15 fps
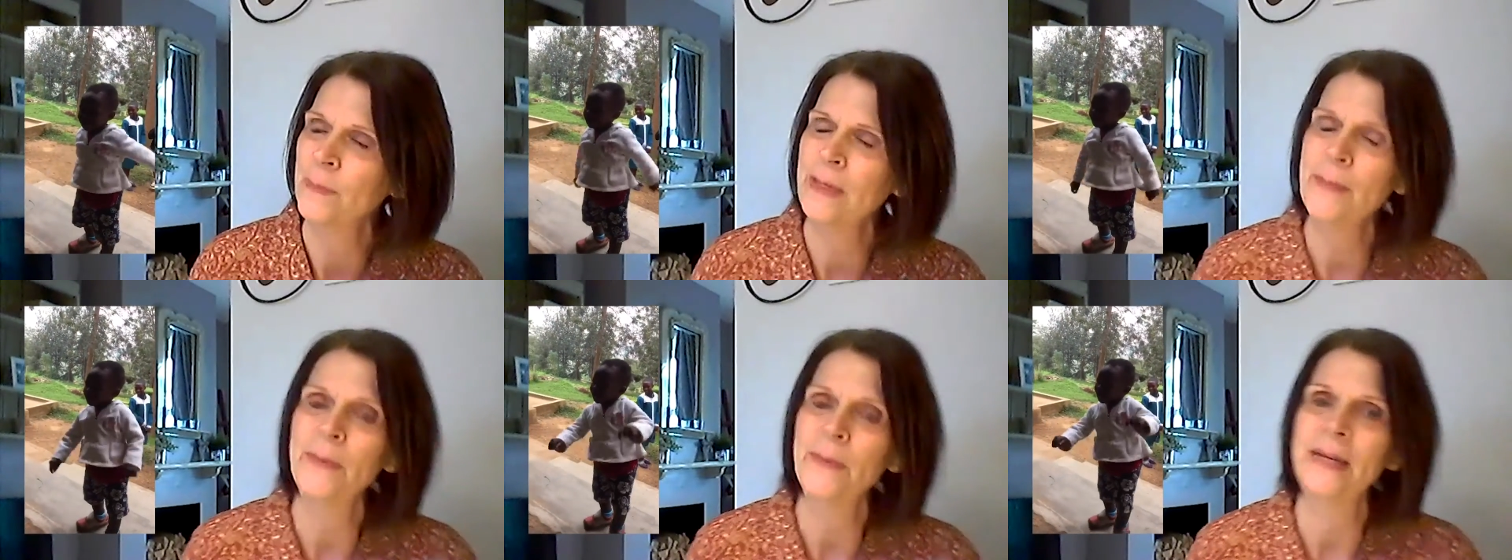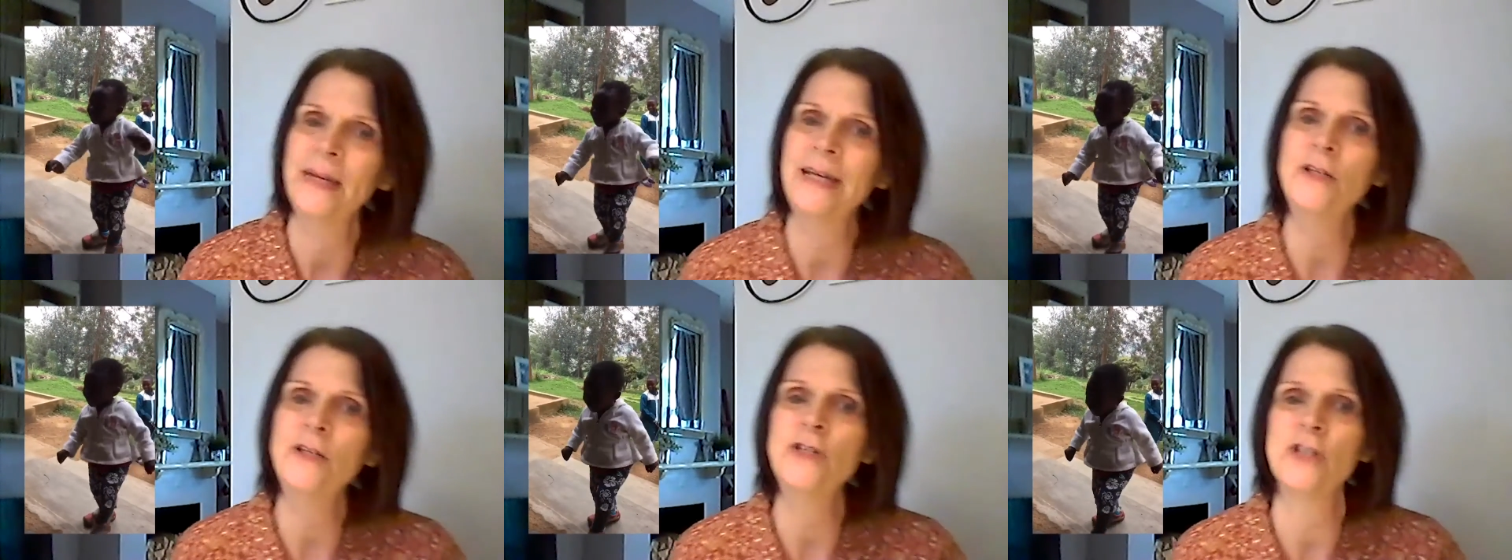People
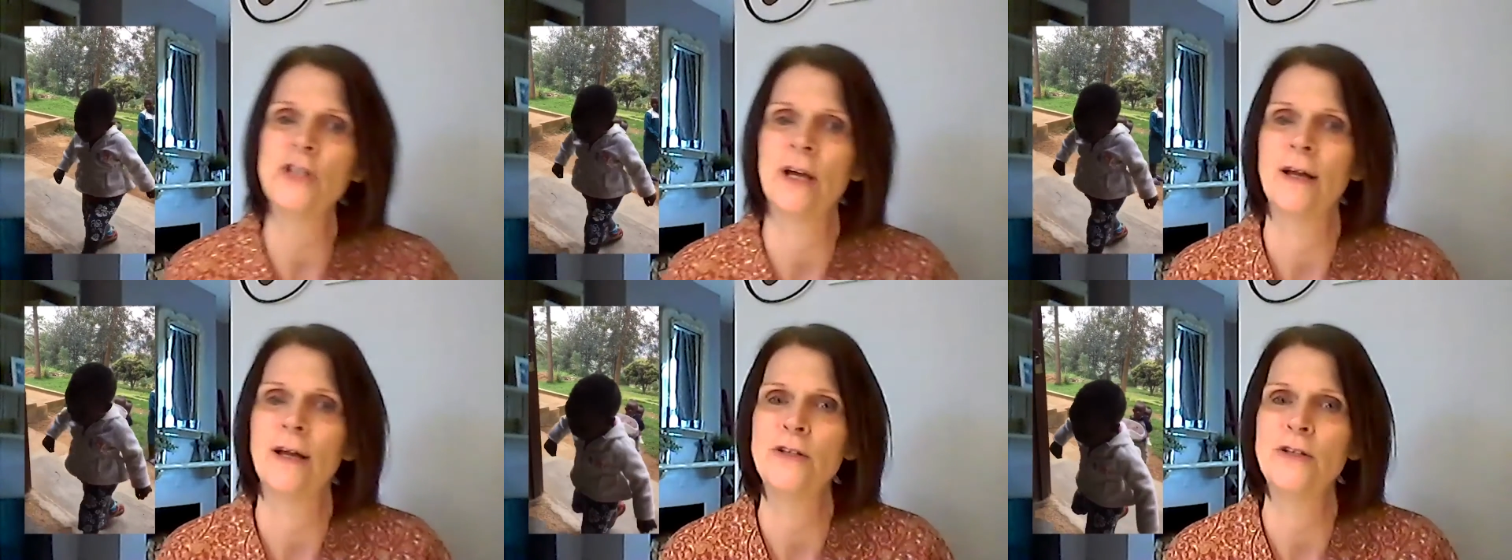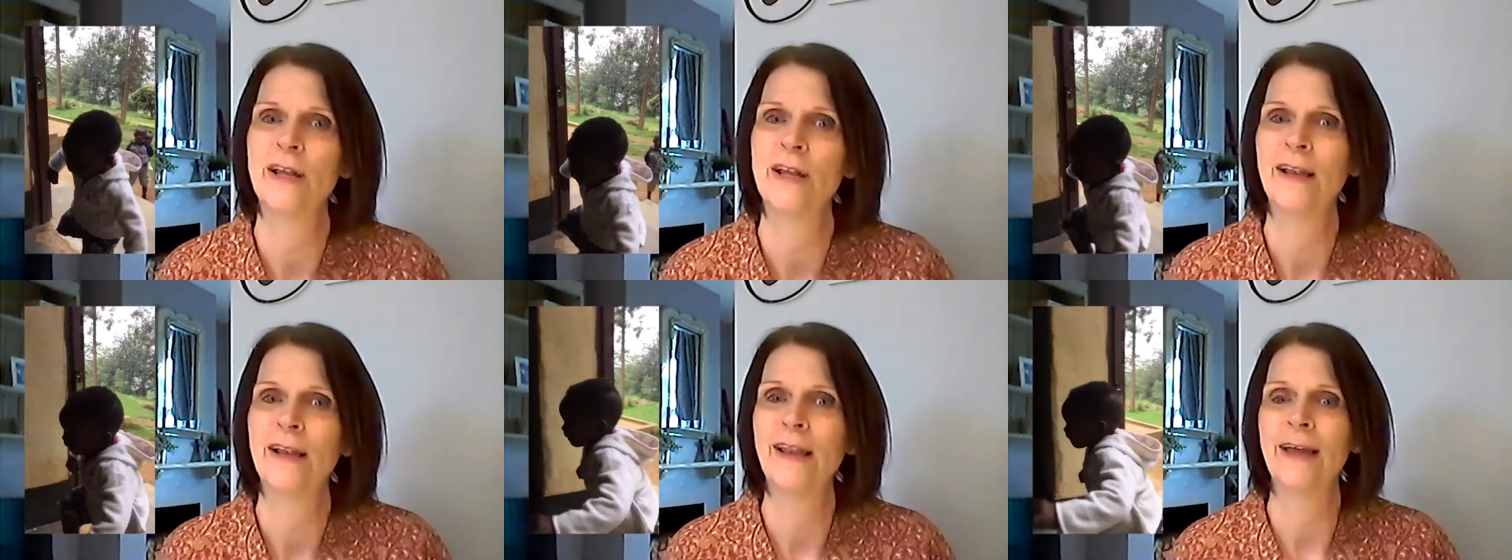in church
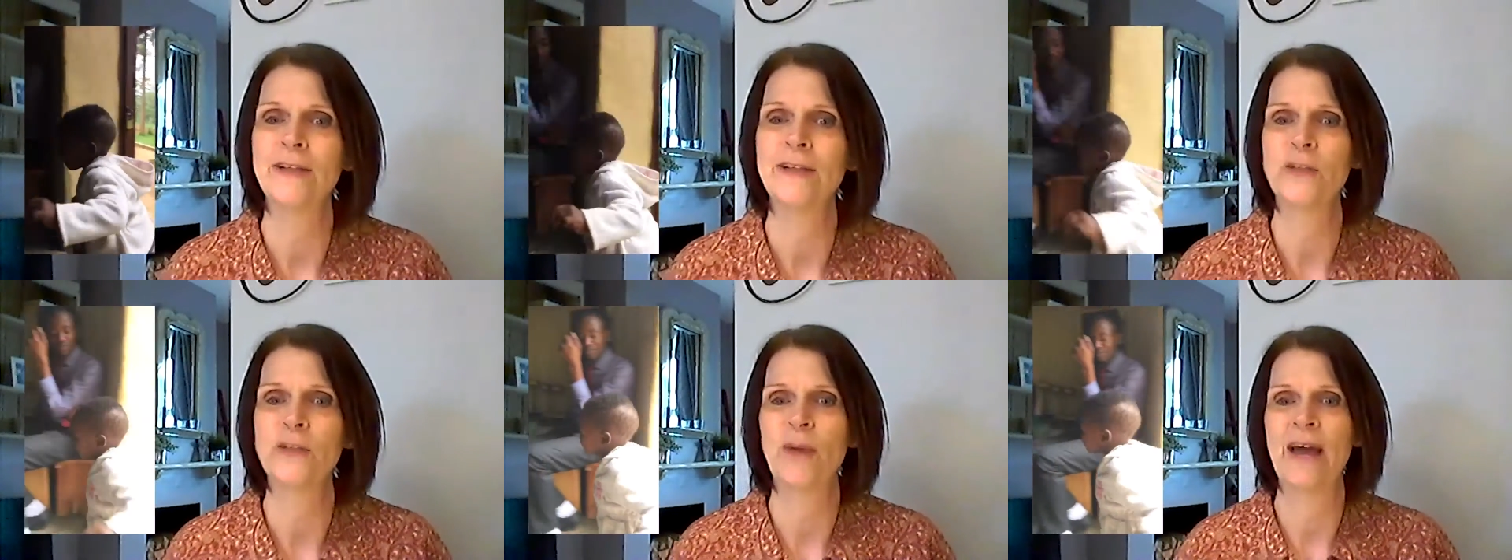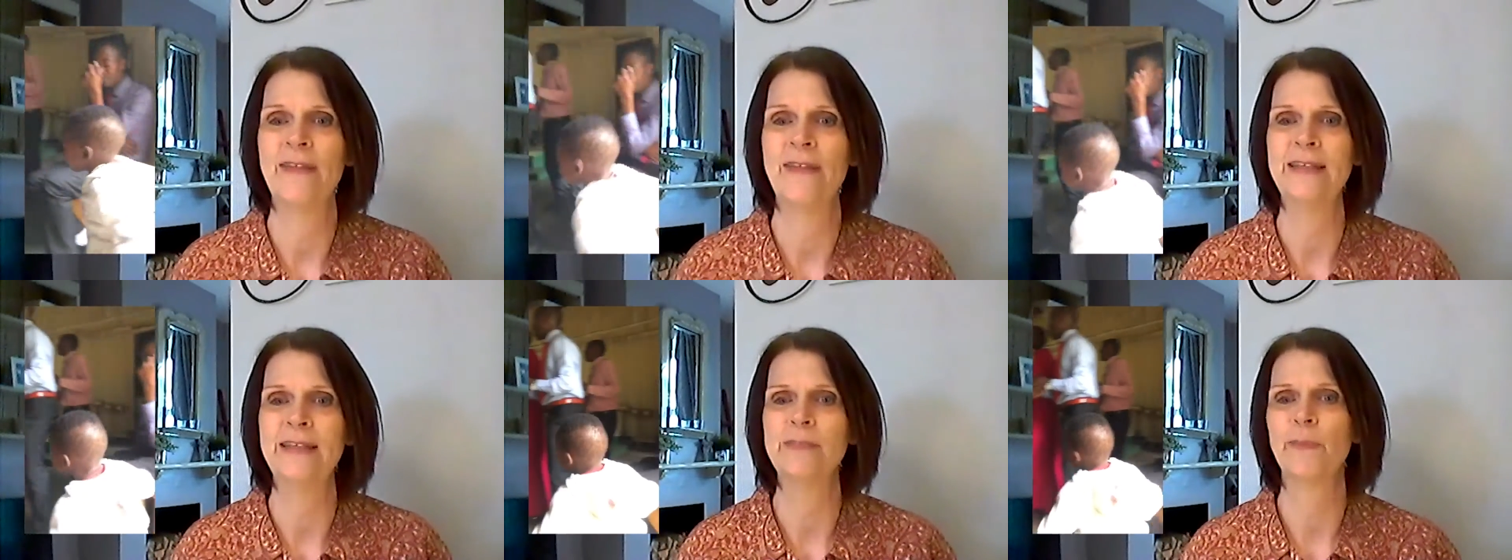like to
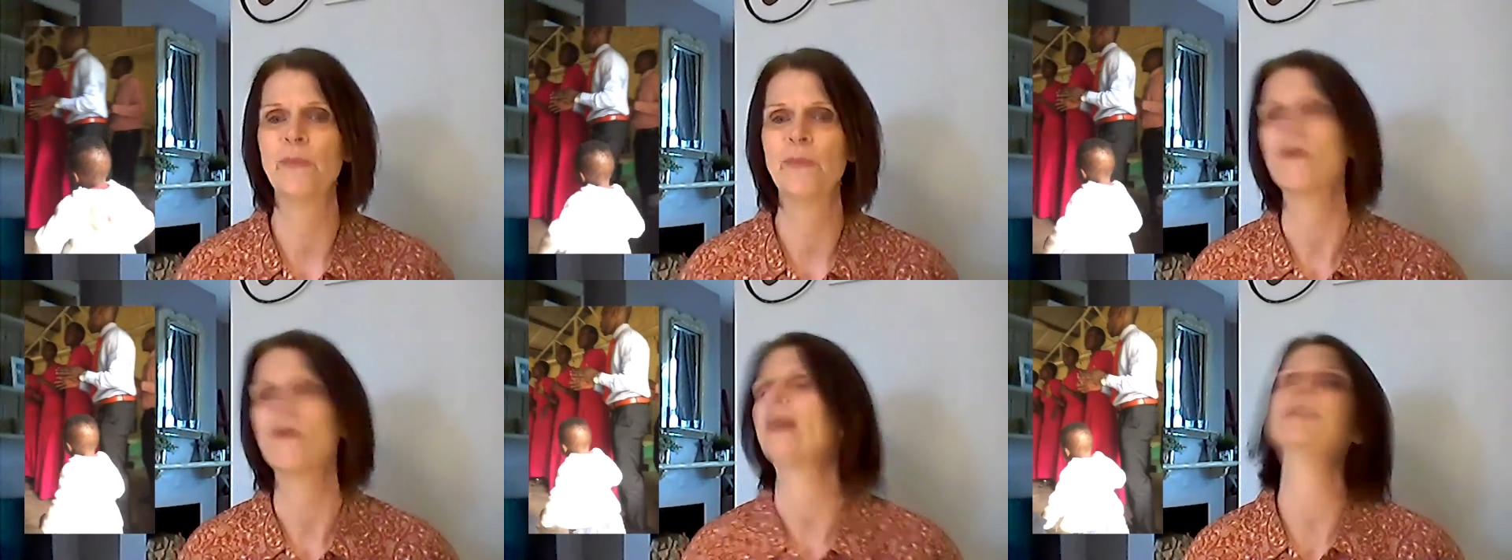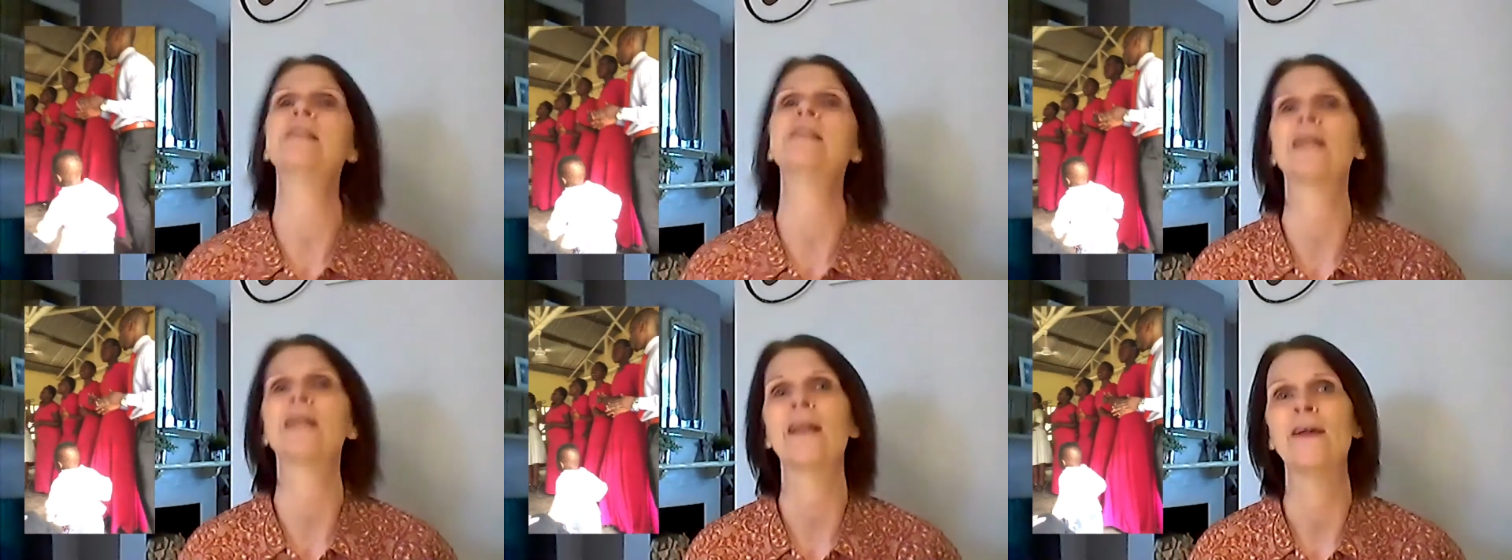wear these
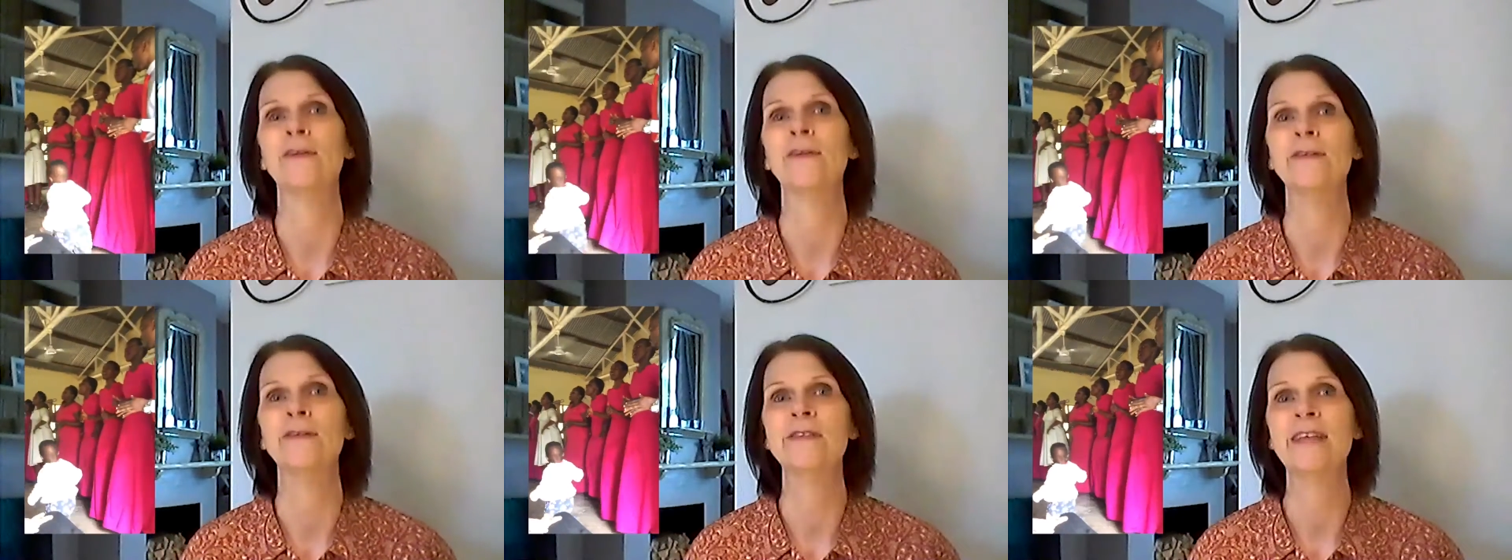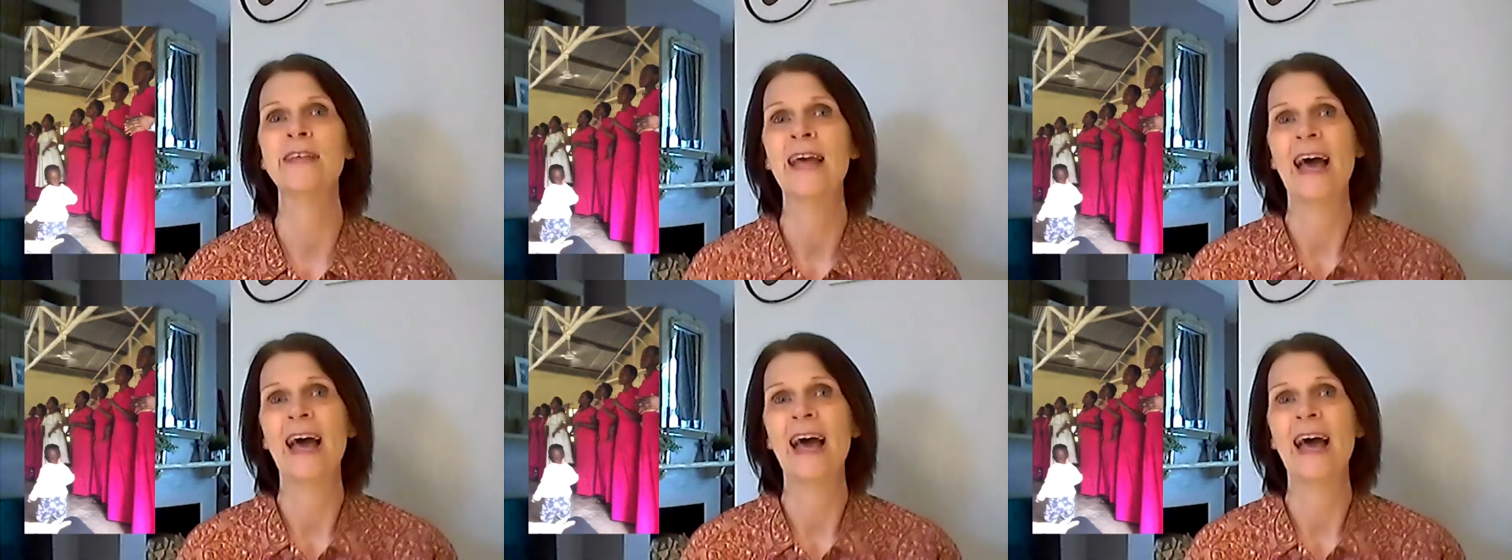bright clothes,